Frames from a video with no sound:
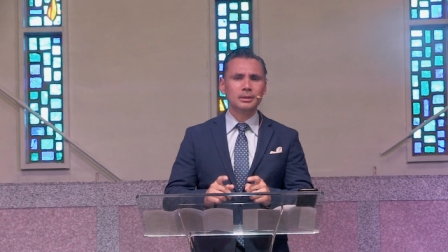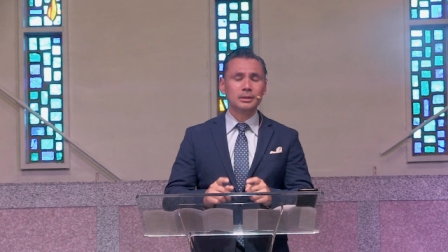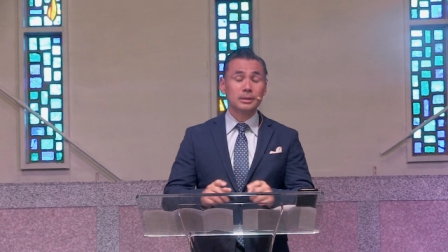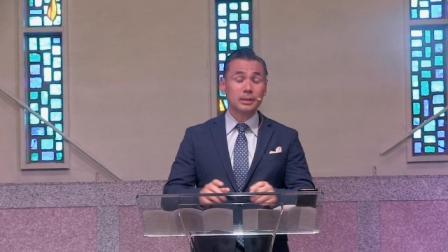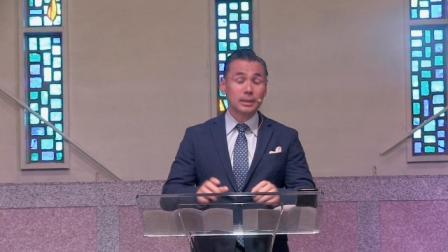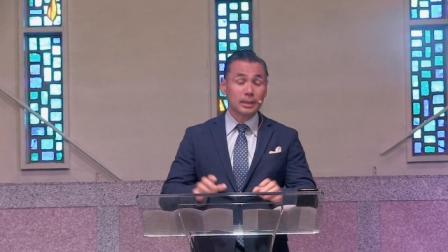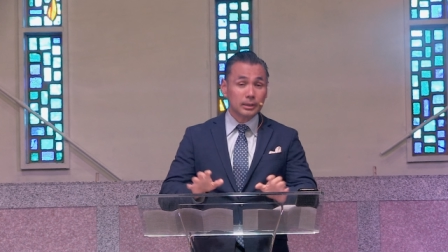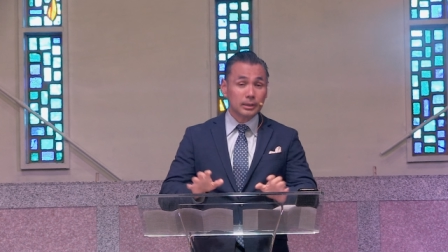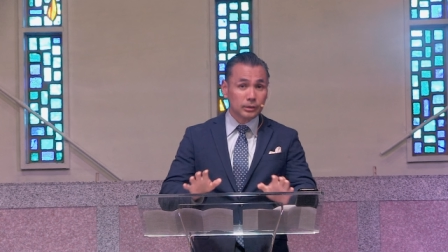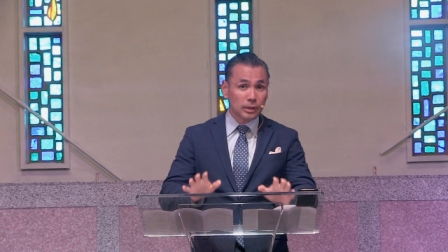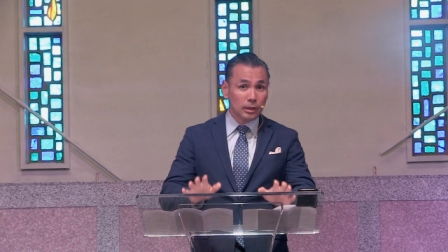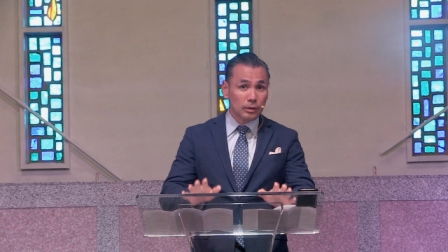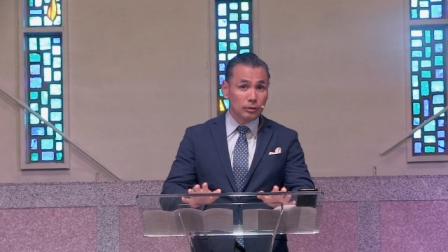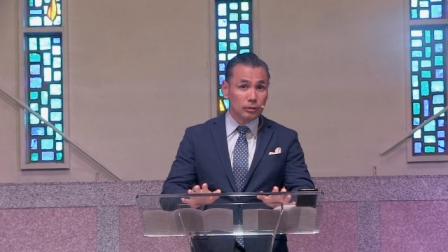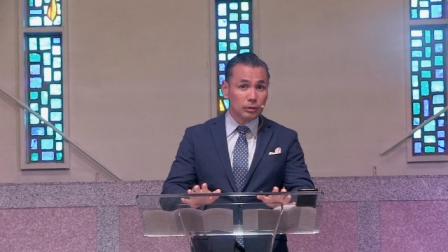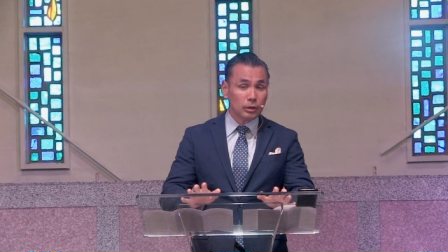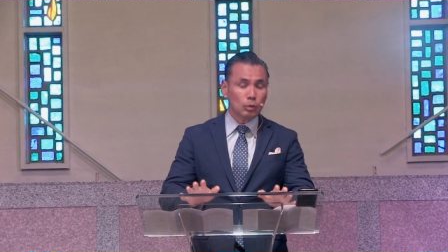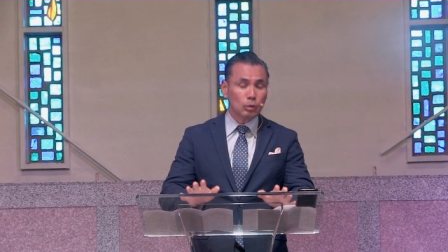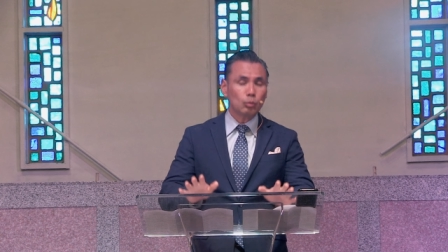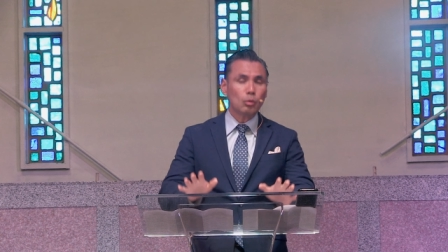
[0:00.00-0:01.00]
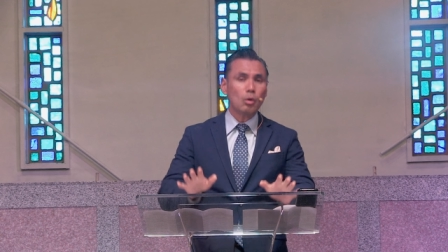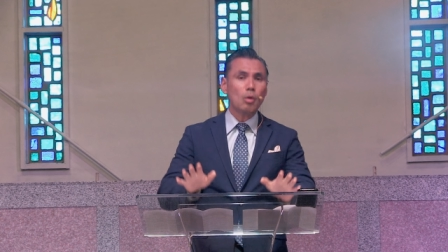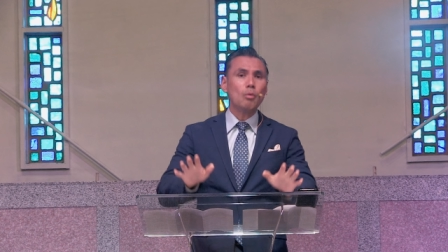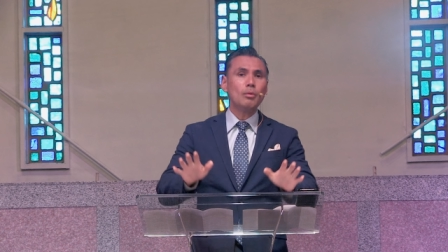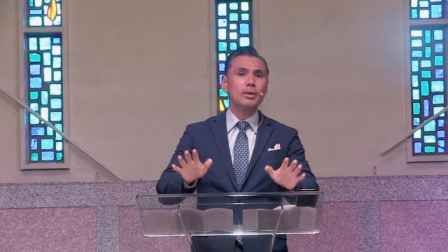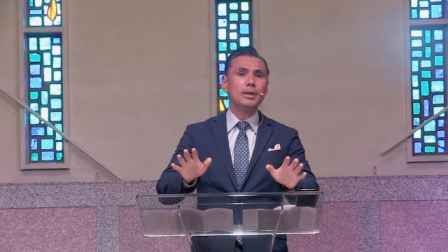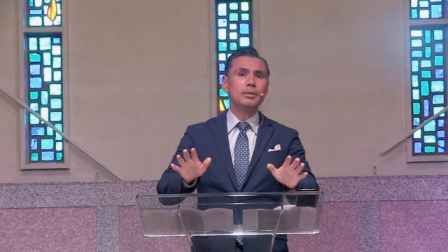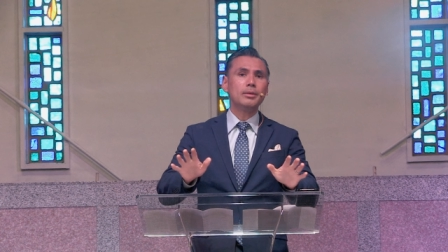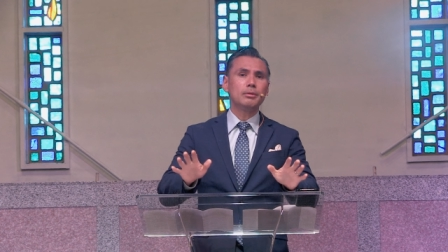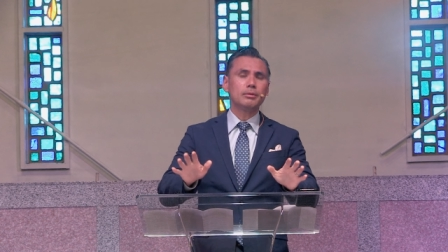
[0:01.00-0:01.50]
to continue to grow
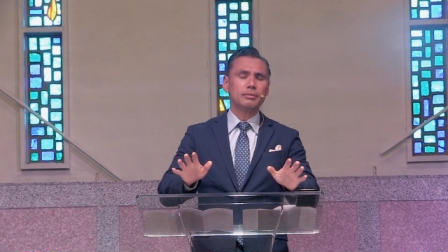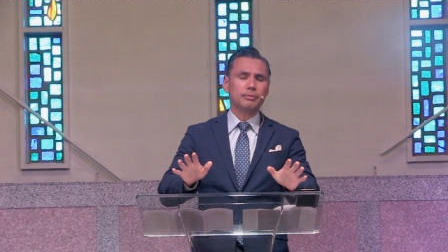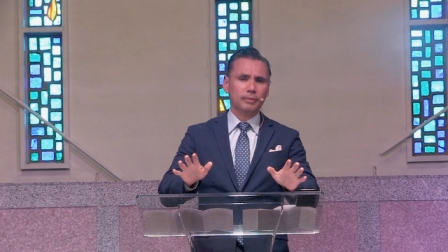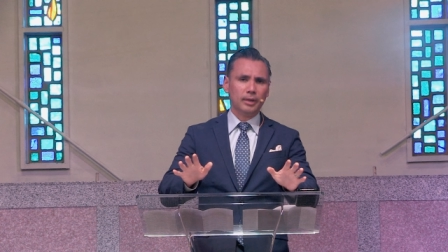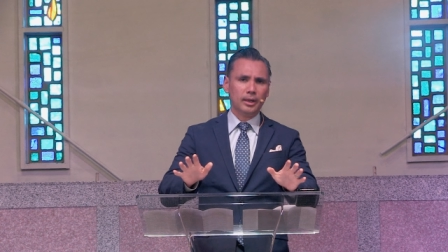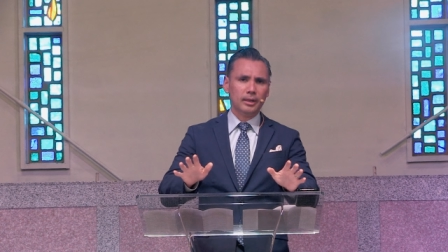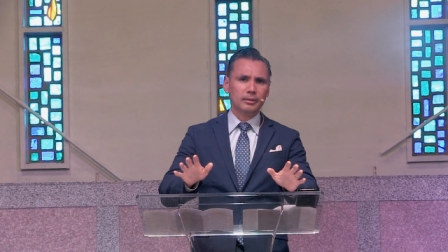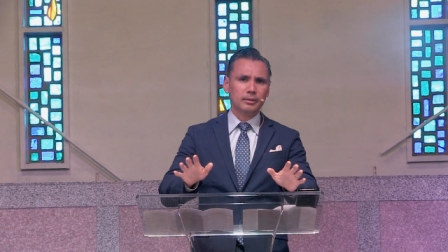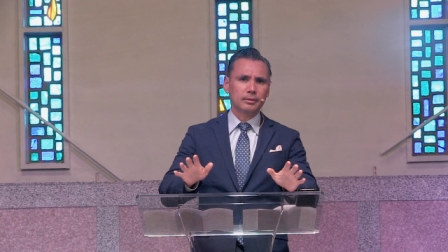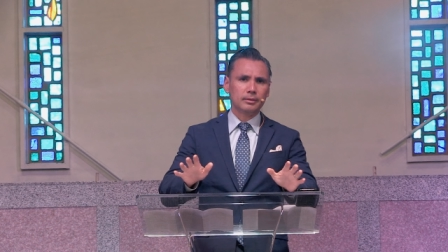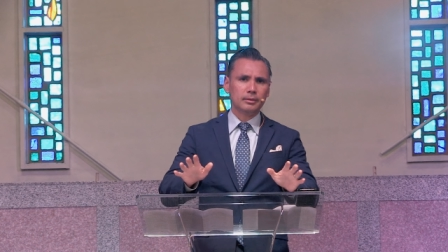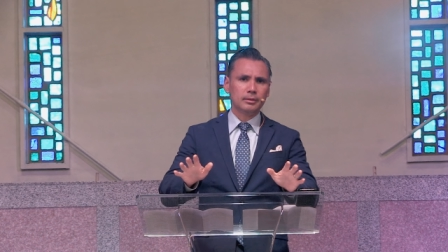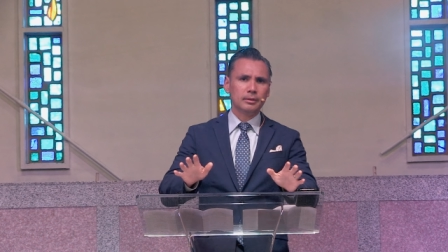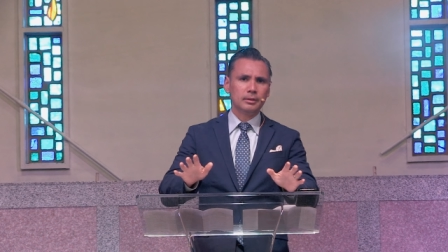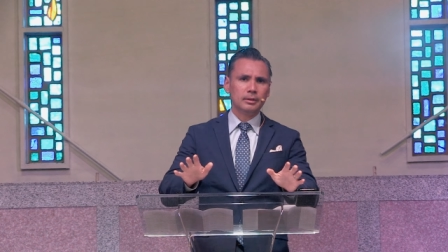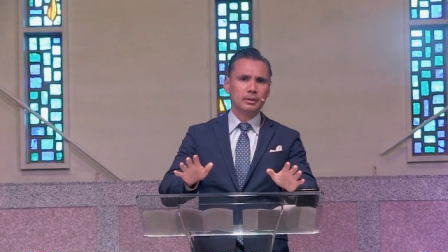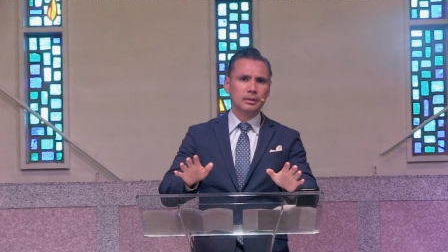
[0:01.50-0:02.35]
in their faith,